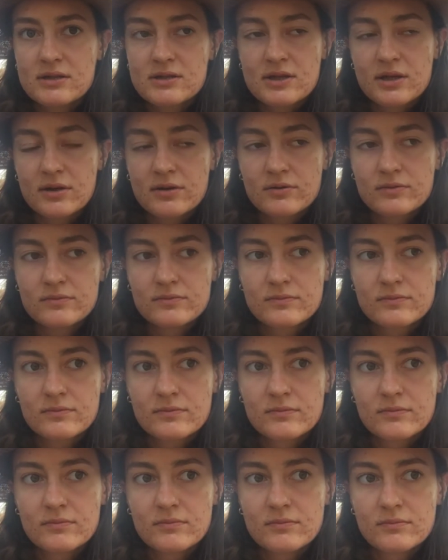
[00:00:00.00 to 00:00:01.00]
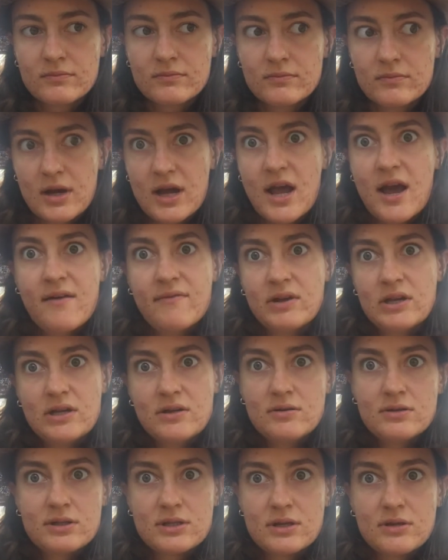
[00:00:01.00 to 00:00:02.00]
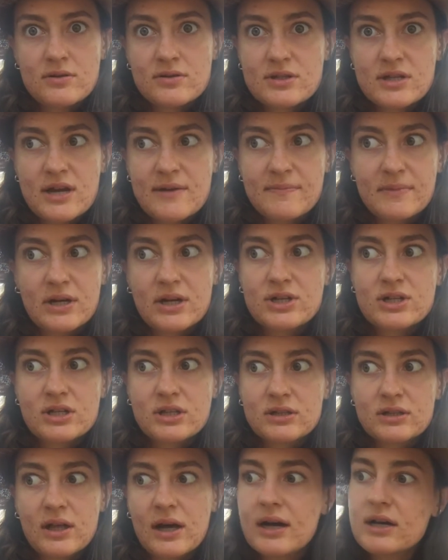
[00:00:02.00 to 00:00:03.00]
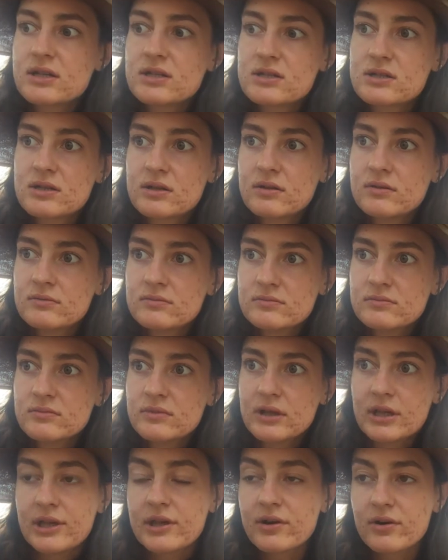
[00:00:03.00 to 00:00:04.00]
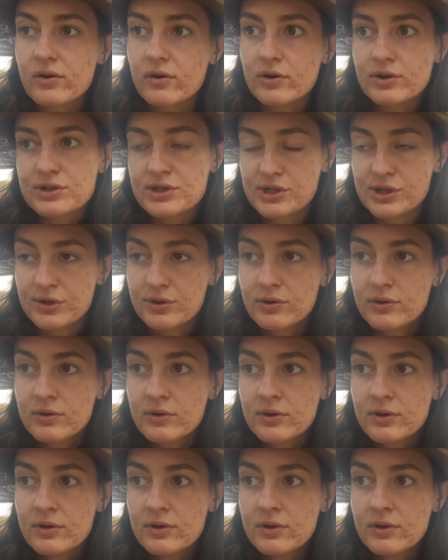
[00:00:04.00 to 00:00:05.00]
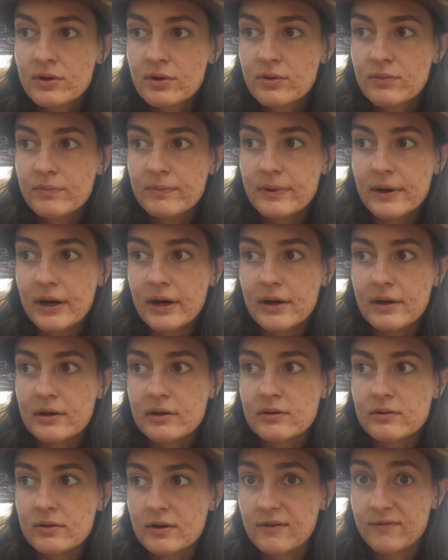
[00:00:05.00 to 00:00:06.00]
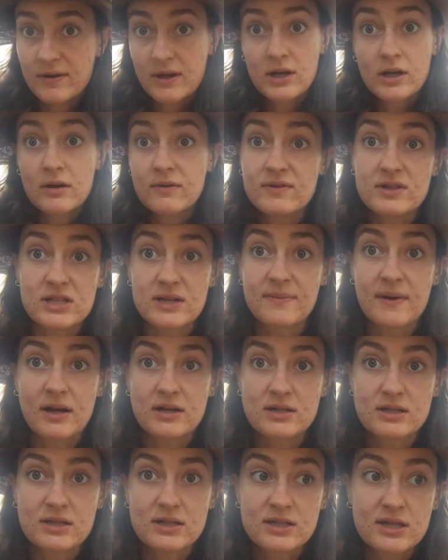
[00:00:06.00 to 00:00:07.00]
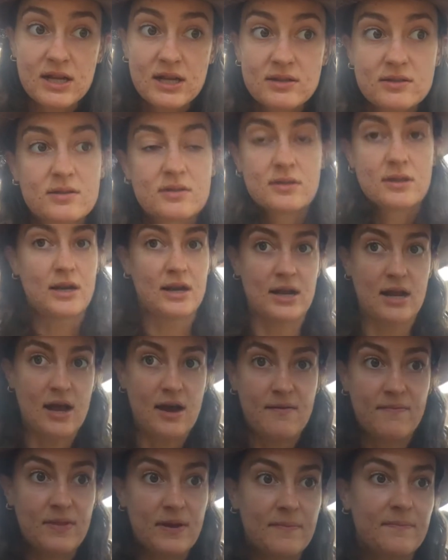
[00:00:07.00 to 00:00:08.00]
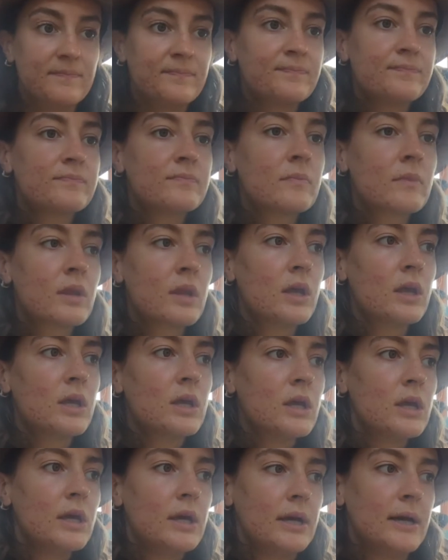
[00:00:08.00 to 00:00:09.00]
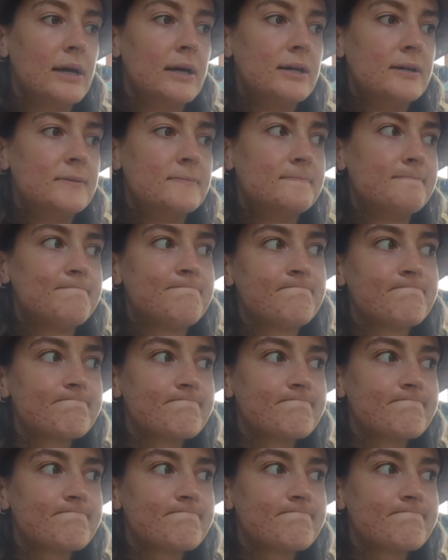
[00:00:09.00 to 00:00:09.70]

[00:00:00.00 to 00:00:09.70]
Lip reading: So I haven't used those that much in the last year or two, but if I go visit back to the States, then I have them.